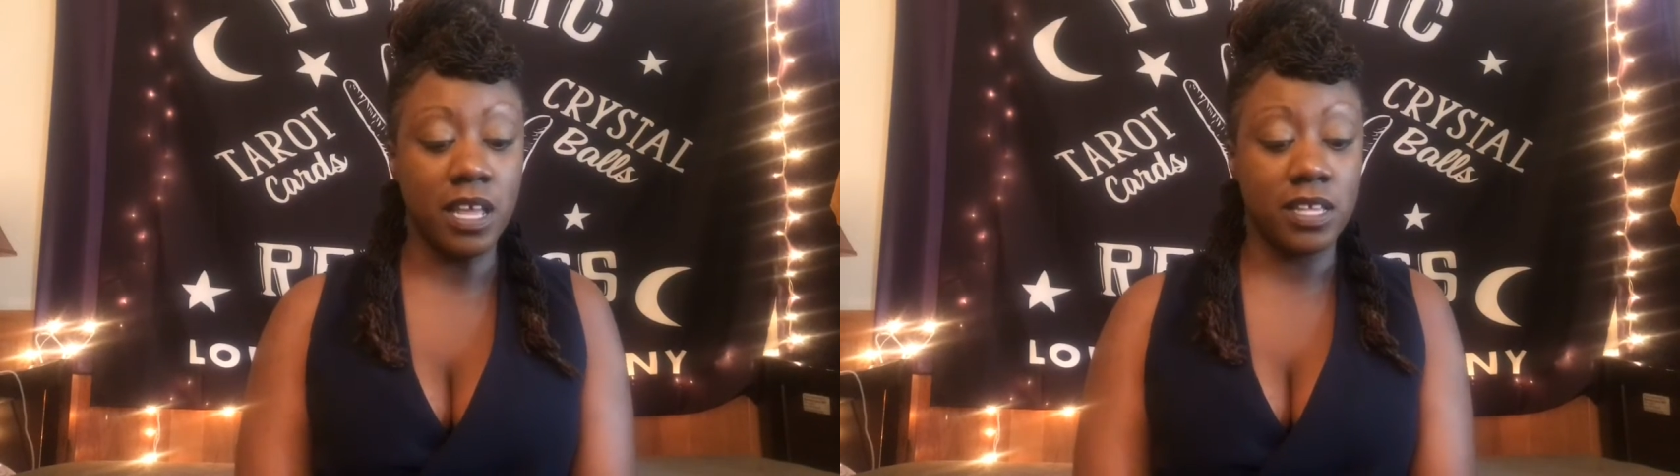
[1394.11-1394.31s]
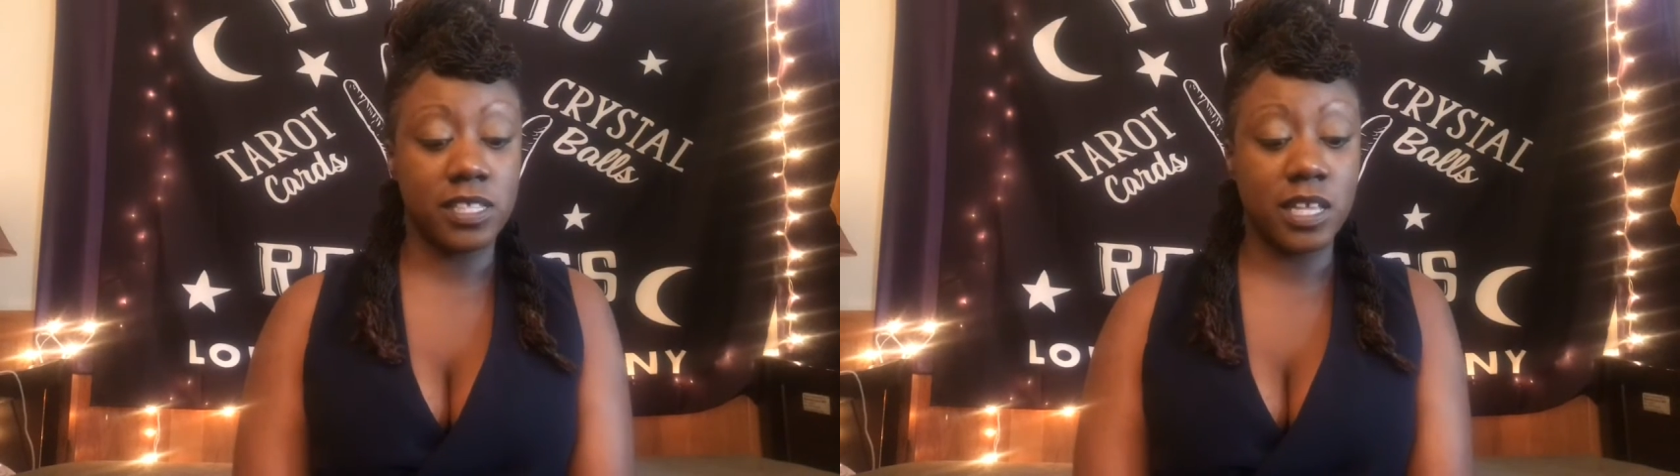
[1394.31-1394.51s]

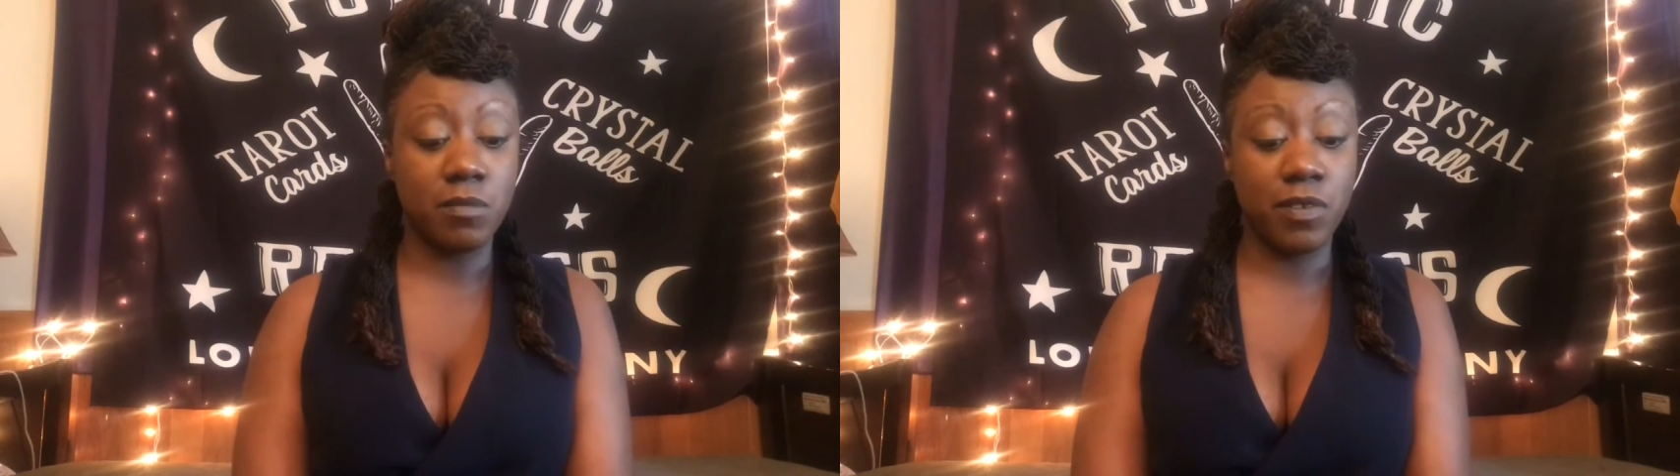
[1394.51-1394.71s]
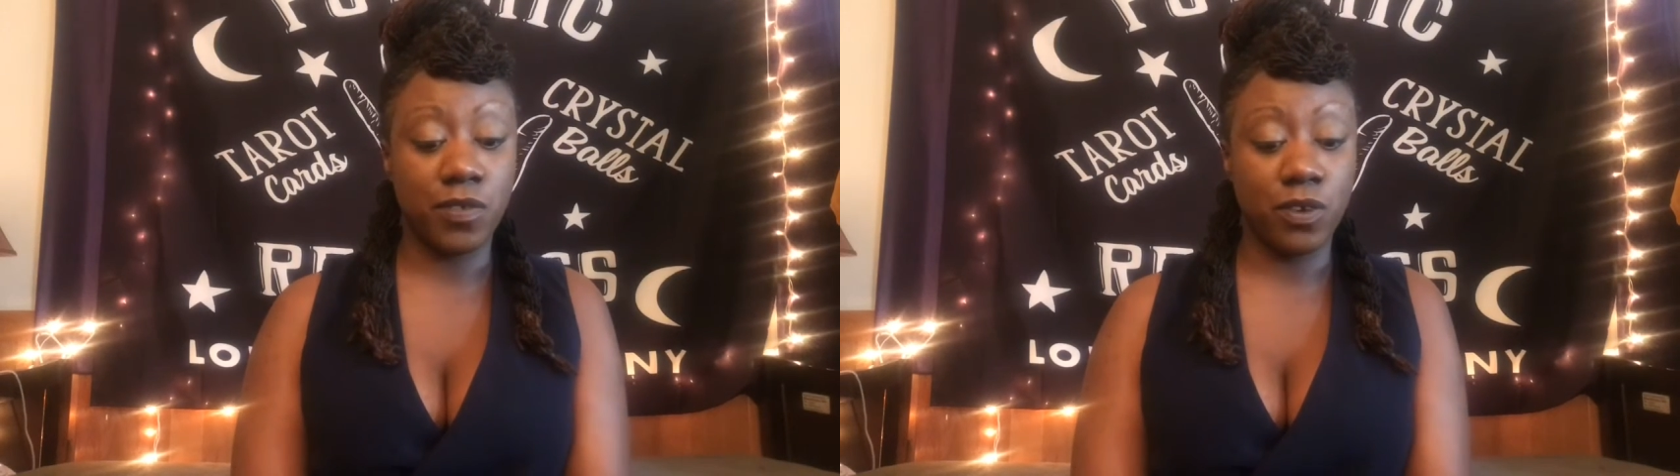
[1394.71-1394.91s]
Some
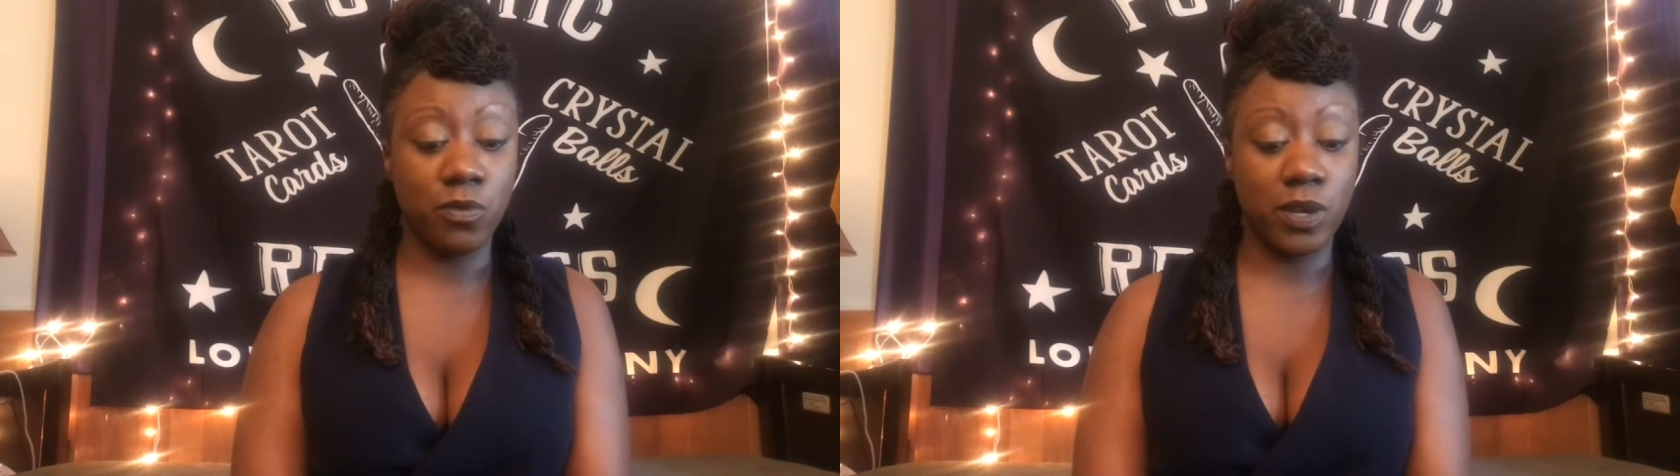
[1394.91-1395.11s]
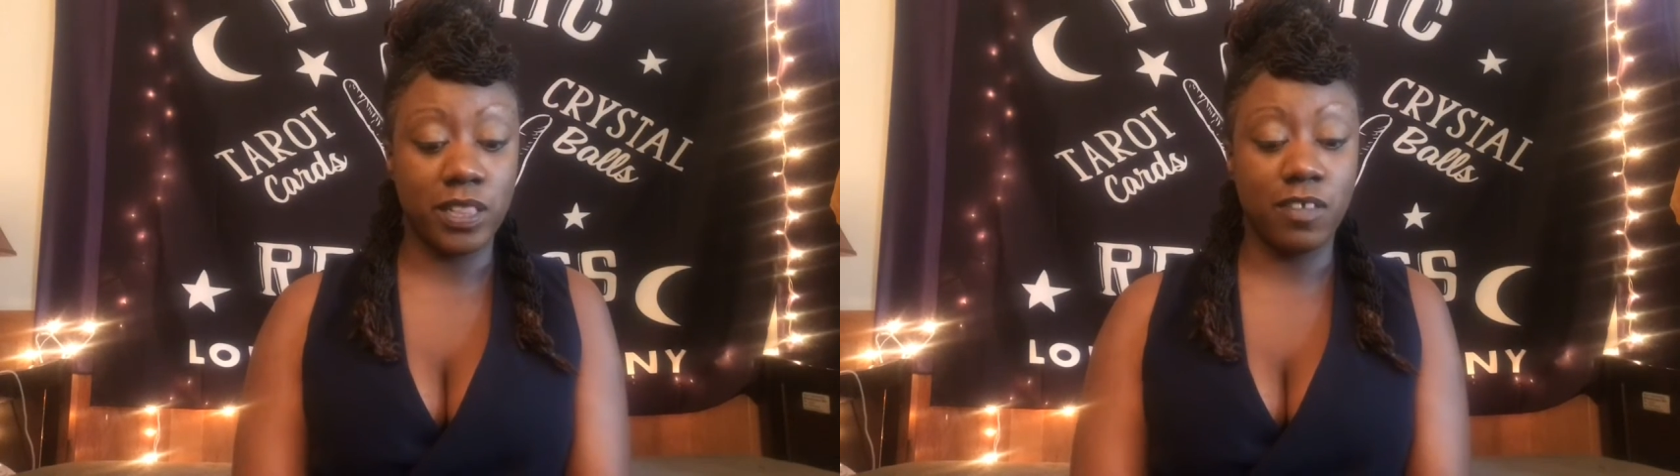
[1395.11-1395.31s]
of you
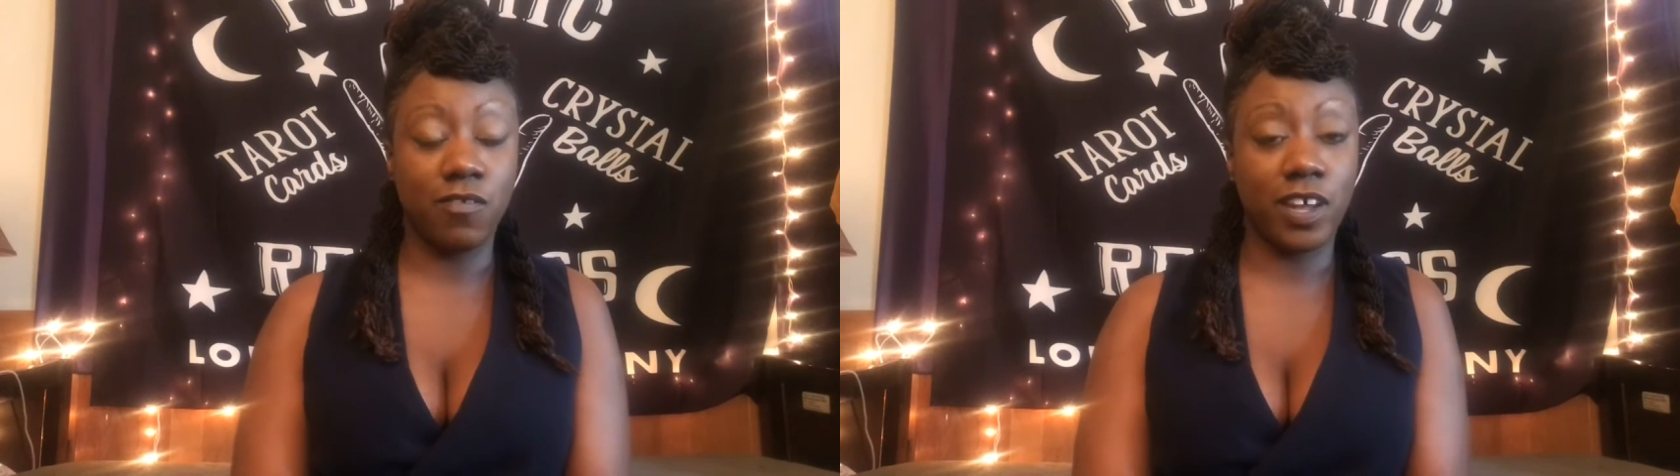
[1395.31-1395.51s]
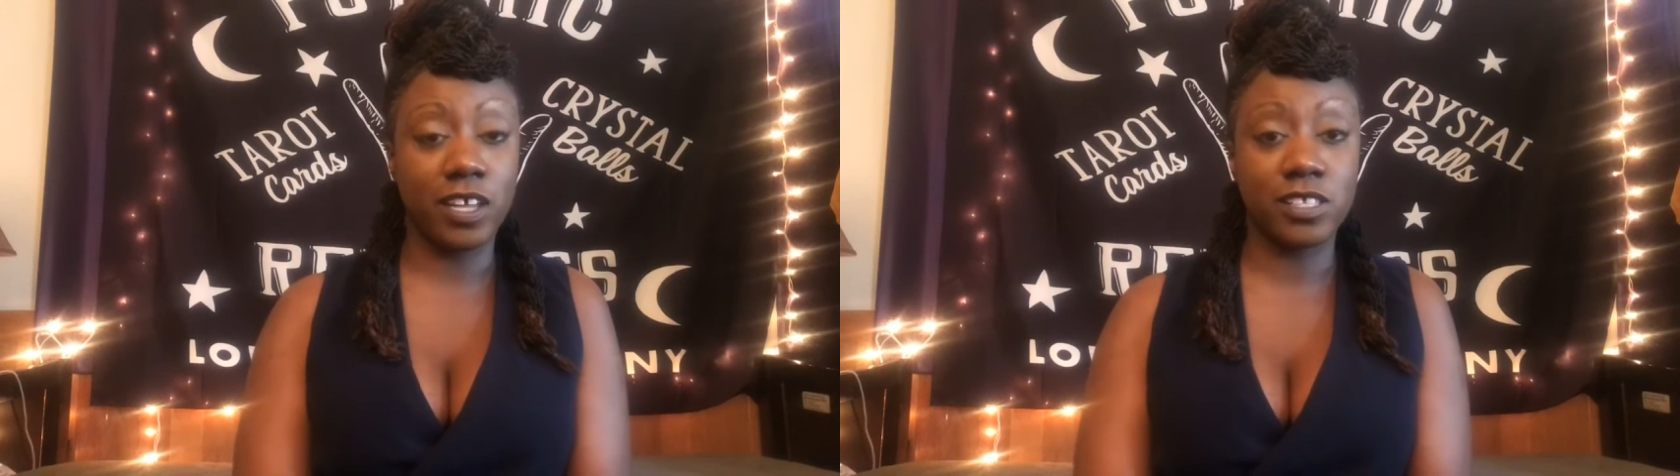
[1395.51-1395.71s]
with the
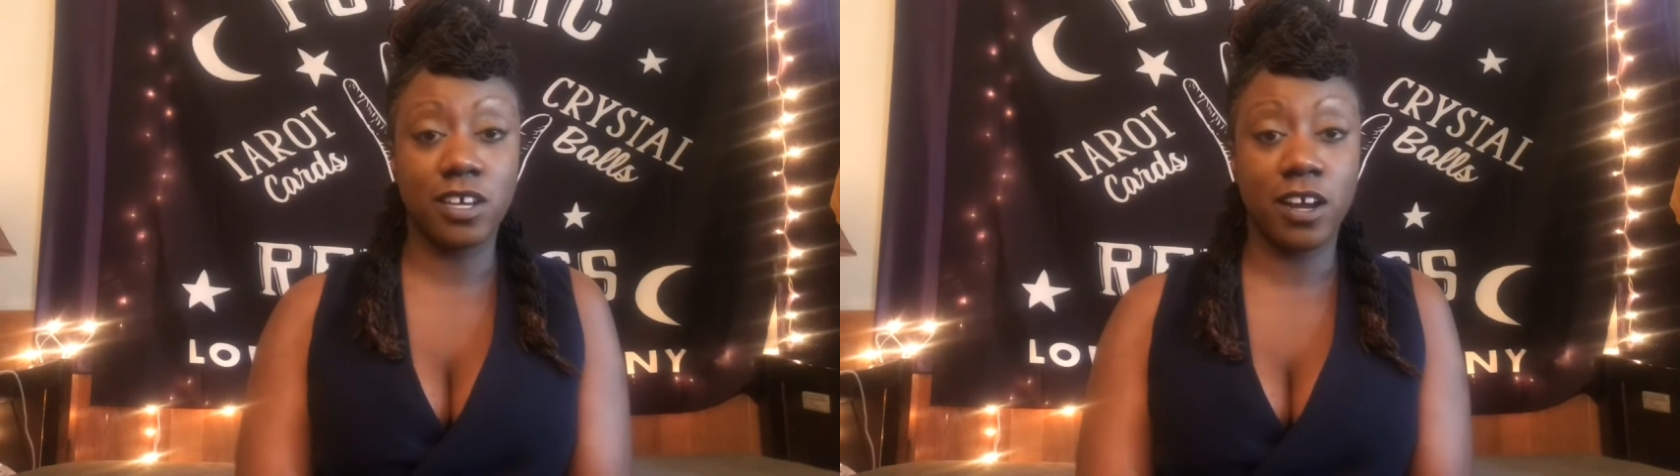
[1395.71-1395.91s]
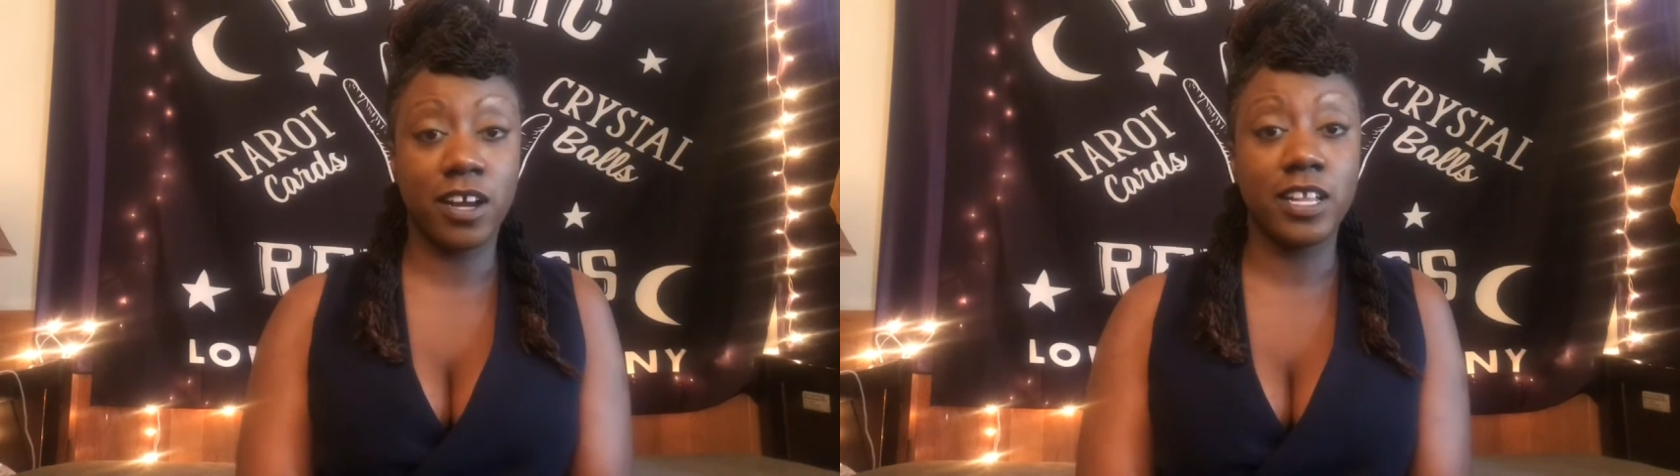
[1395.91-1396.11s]
Fox
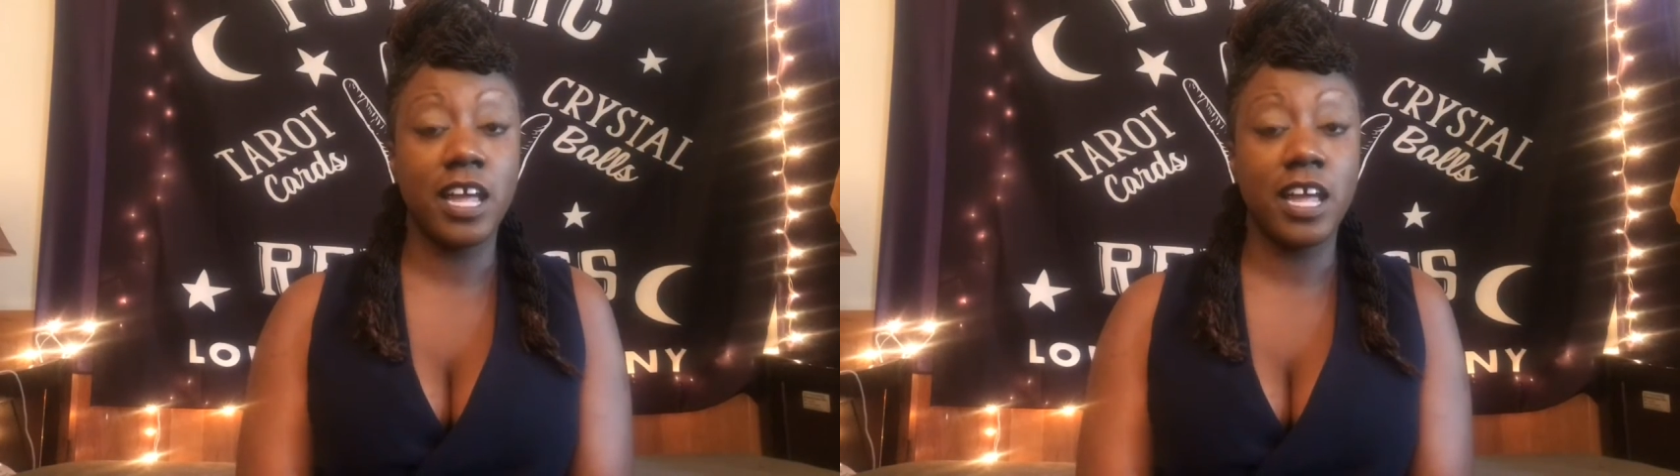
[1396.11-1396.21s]
card,